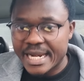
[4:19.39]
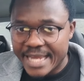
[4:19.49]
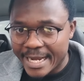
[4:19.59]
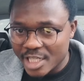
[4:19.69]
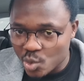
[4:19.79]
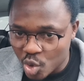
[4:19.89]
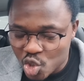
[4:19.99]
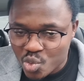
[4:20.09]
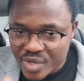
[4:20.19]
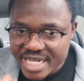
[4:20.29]
earlier is
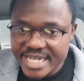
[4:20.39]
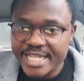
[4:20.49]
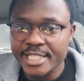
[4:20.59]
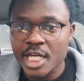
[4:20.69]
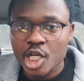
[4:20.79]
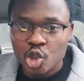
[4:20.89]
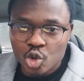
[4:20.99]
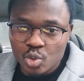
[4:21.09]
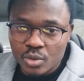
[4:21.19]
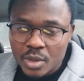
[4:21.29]
what you will need
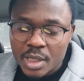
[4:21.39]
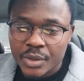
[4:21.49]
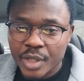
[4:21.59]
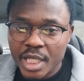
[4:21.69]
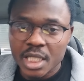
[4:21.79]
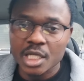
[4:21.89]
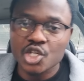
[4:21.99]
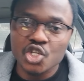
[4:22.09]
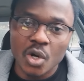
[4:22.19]
to take